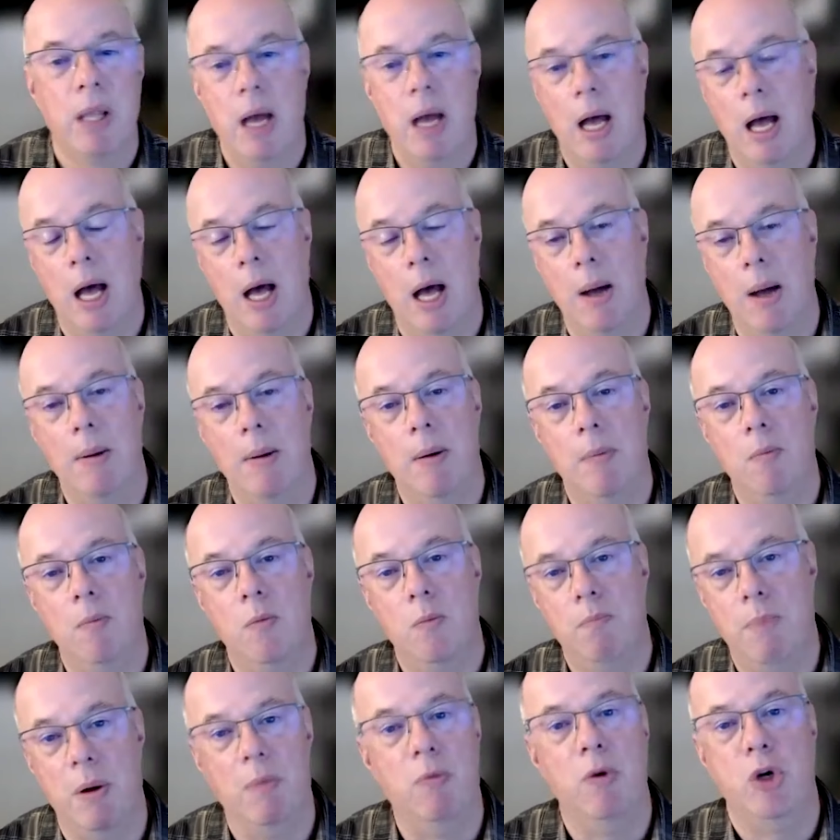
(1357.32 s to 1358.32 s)

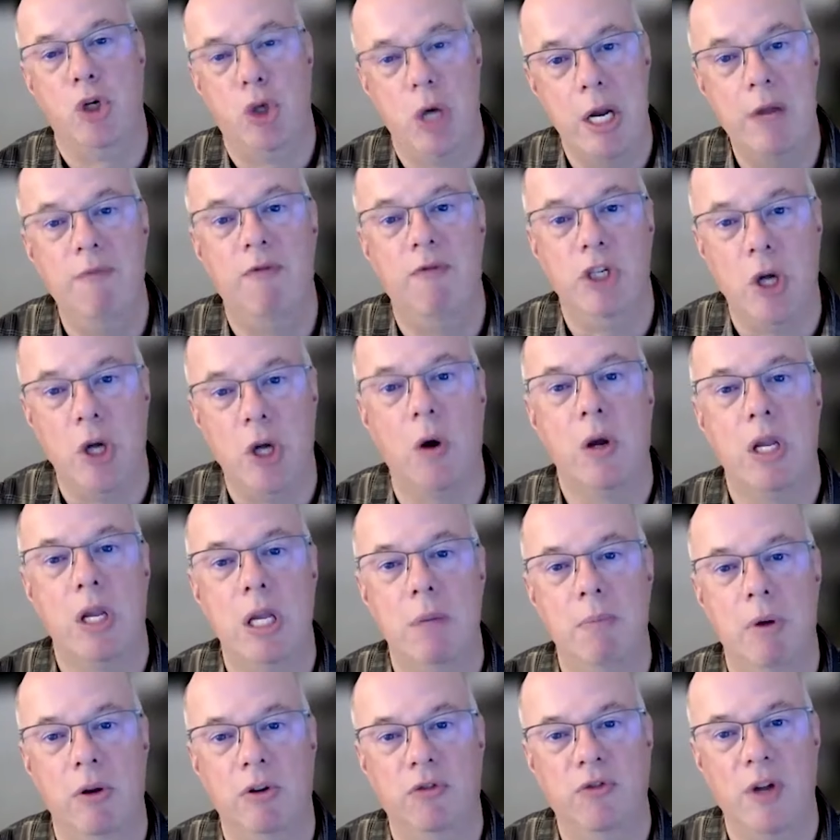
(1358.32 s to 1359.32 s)
but retrieve the
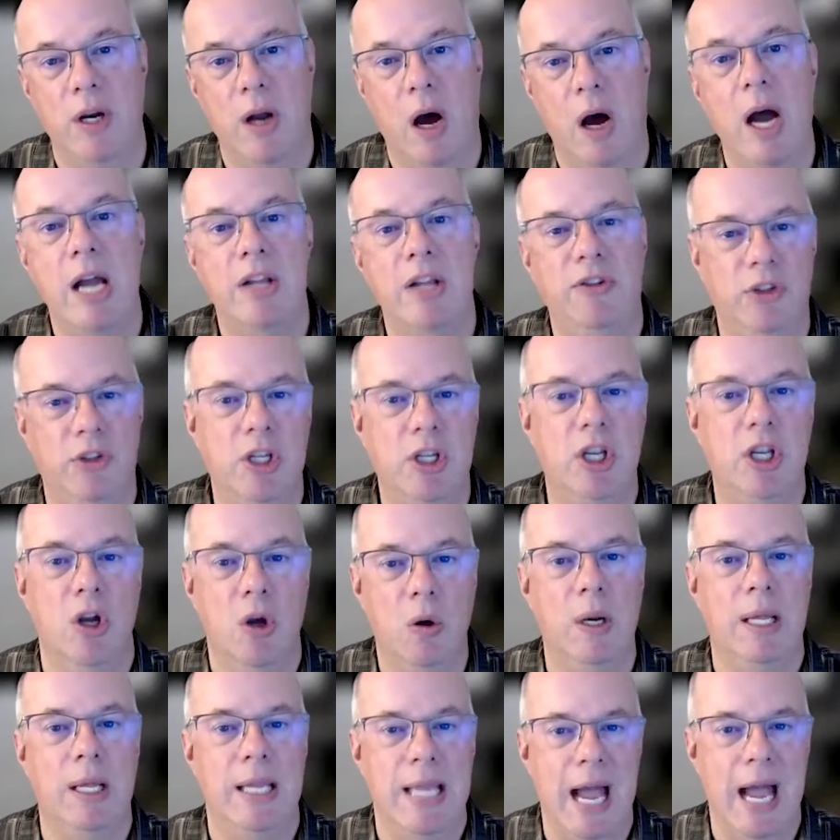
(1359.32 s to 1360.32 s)
documents that I
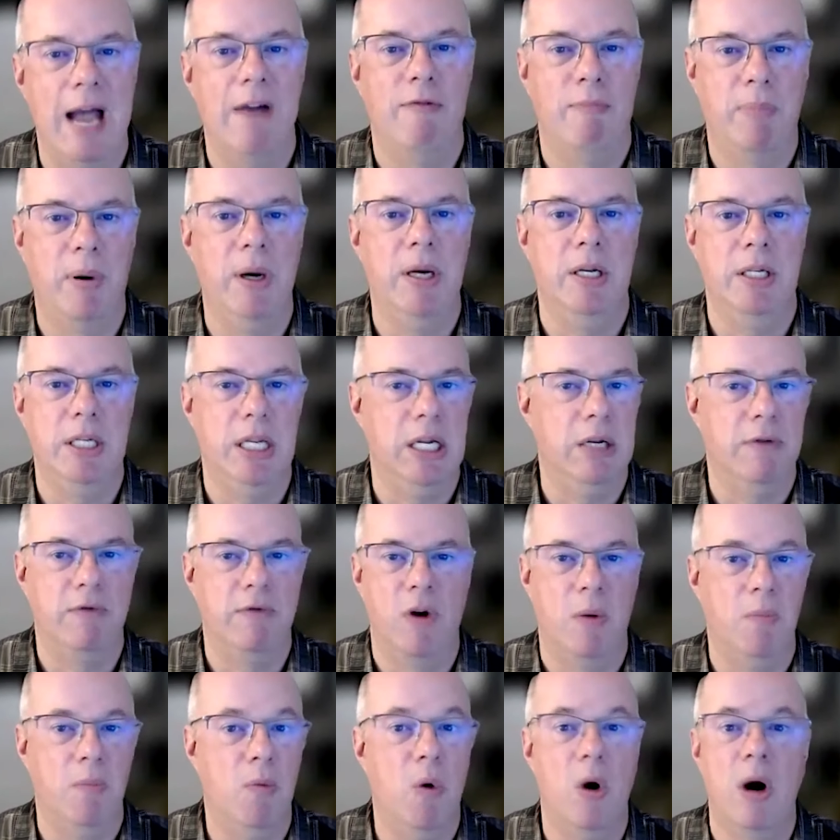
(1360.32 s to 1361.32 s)
securely have printed
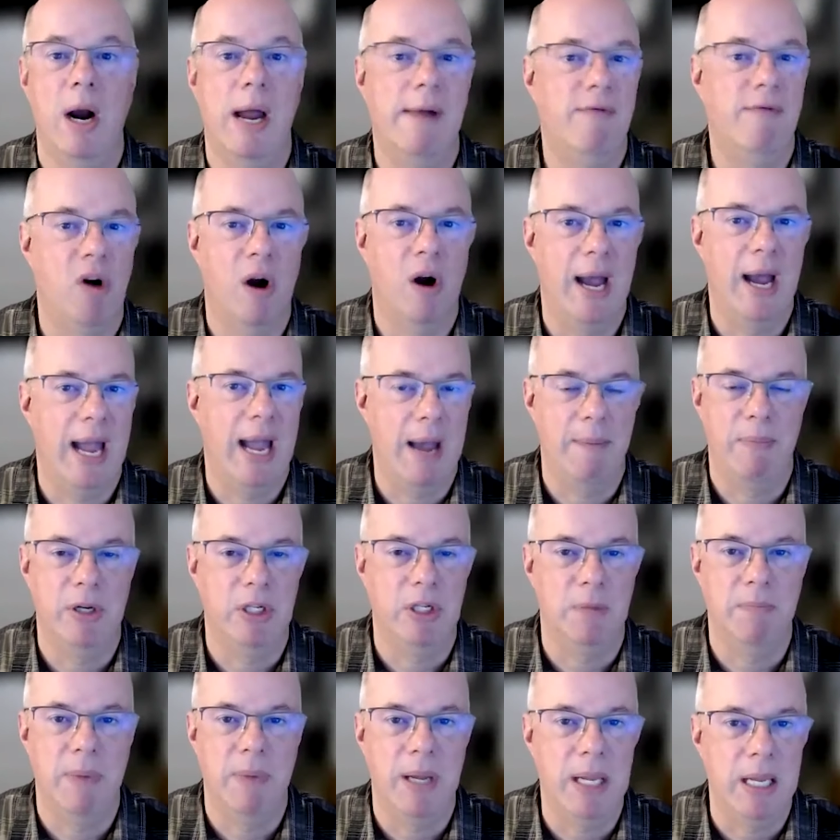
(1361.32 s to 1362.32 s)
from wherever I happen
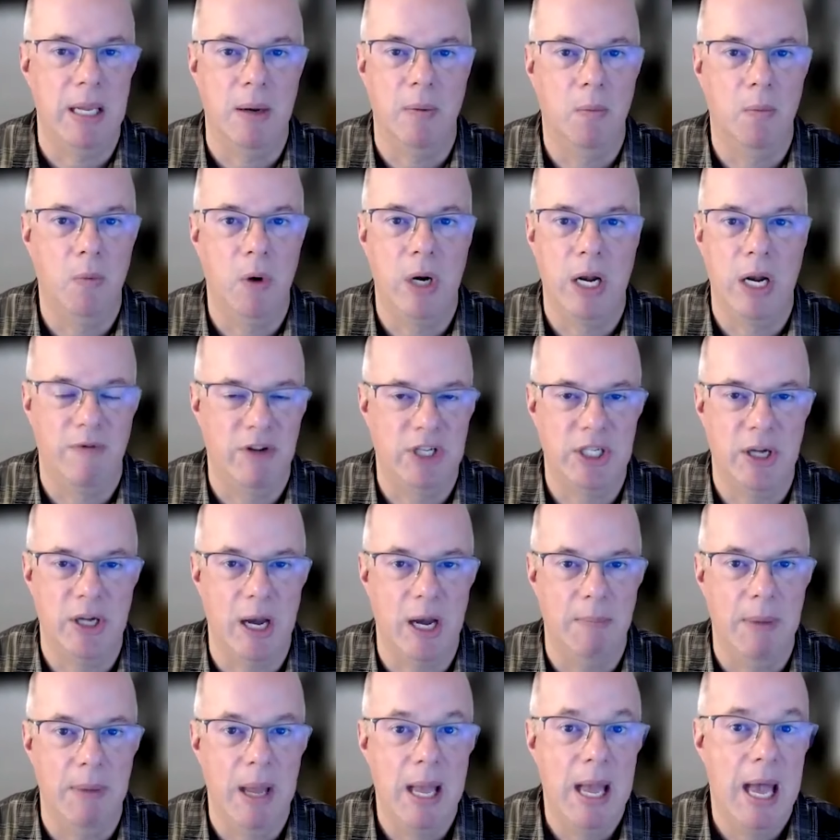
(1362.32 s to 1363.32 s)
to be at whatever
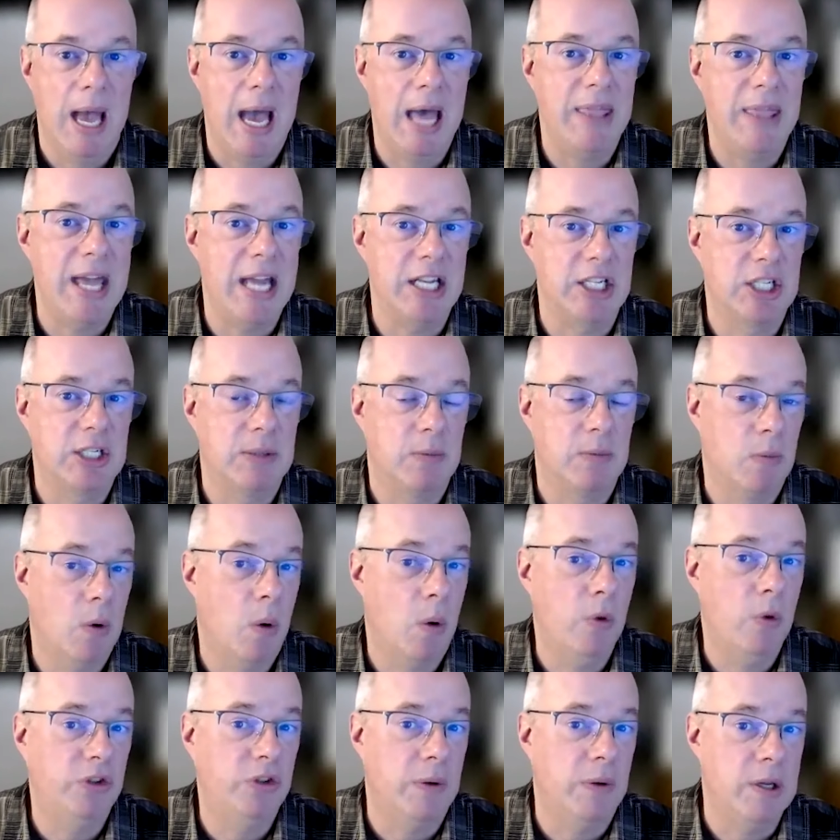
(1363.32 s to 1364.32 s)
time. And that's
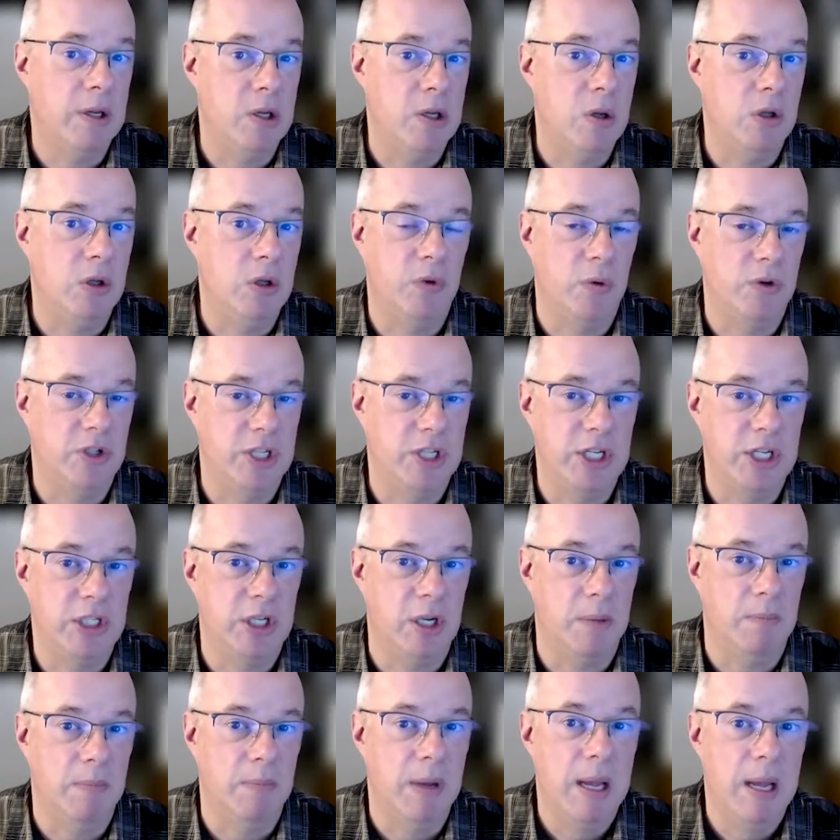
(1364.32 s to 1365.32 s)
also a useful
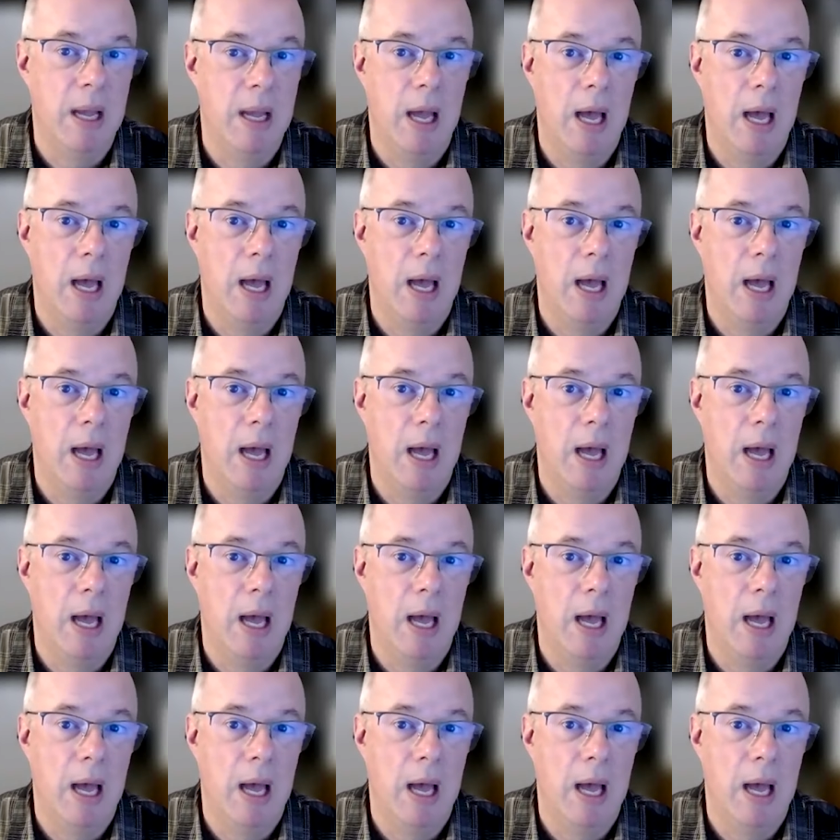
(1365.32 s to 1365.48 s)
system.